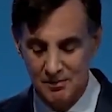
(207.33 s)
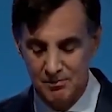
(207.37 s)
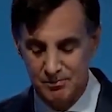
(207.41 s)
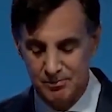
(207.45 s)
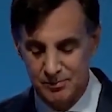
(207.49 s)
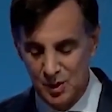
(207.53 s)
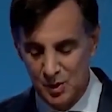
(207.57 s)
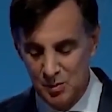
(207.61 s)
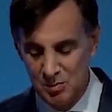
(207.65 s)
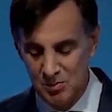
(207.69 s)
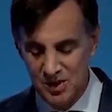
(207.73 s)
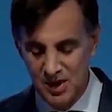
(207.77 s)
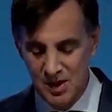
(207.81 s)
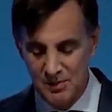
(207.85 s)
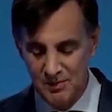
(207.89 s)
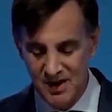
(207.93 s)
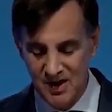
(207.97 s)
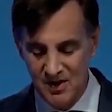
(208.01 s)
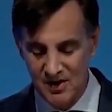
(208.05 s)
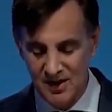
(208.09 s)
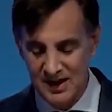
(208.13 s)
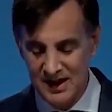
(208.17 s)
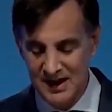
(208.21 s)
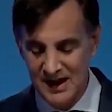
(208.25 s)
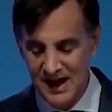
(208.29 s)
Bloomberg
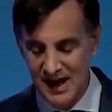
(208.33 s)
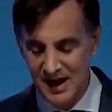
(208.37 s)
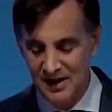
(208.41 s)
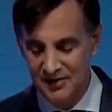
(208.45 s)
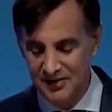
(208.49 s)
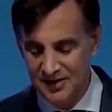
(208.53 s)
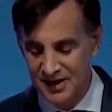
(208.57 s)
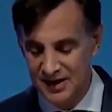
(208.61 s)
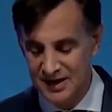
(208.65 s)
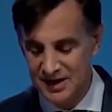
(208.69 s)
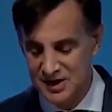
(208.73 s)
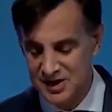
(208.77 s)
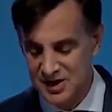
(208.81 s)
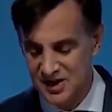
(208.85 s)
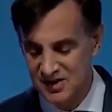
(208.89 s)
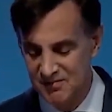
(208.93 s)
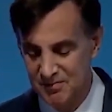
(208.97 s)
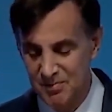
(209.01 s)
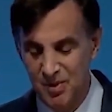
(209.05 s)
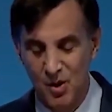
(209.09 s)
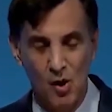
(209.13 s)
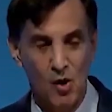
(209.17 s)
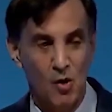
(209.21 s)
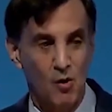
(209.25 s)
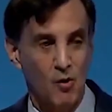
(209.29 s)
American Health Initiative
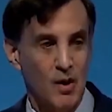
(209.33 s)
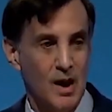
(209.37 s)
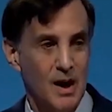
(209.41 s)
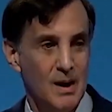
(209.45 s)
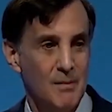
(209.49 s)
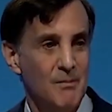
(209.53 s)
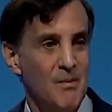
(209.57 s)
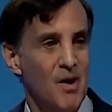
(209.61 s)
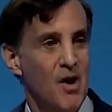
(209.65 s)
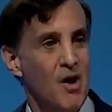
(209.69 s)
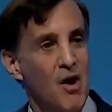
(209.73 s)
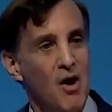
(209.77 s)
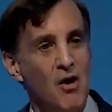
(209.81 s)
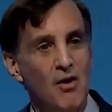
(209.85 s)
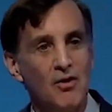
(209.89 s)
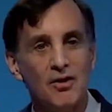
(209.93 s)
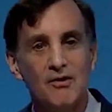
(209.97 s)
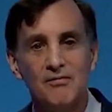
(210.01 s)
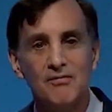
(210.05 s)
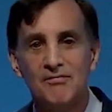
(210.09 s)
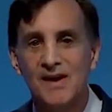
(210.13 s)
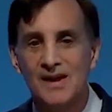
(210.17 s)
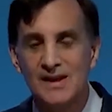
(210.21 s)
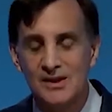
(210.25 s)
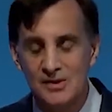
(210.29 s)
program, all the
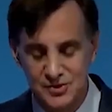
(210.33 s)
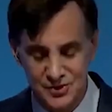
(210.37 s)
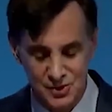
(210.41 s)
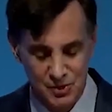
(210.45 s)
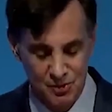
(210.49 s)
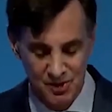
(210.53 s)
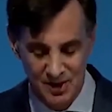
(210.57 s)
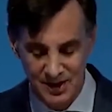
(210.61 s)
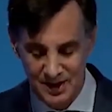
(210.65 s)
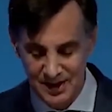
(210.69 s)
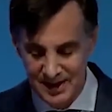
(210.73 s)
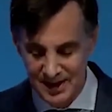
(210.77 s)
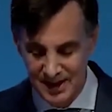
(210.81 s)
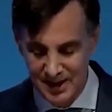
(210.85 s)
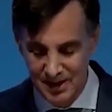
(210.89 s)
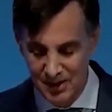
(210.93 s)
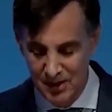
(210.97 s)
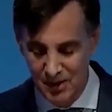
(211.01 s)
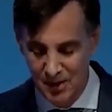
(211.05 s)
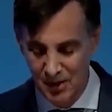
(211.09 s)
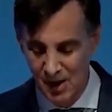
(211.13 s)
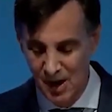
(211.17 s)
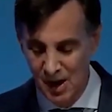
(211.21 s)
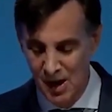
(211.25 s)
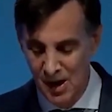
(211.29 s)
fellows who are here,